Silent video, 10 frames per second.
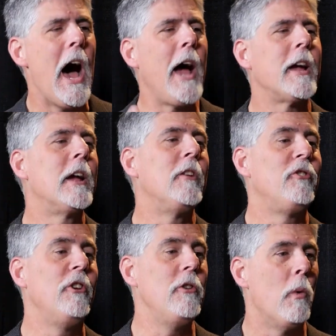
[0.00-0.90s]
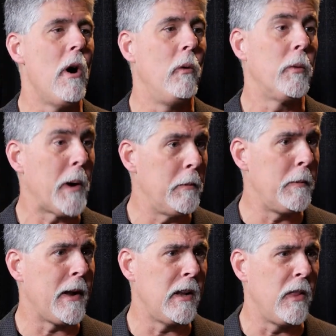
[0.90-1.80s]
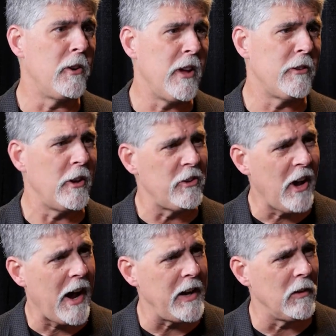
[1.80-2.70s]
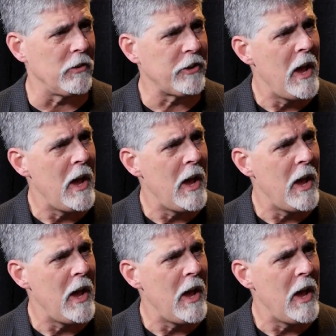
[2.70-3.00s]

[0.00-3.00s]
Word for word: I can continue on with probably about another dozen titles.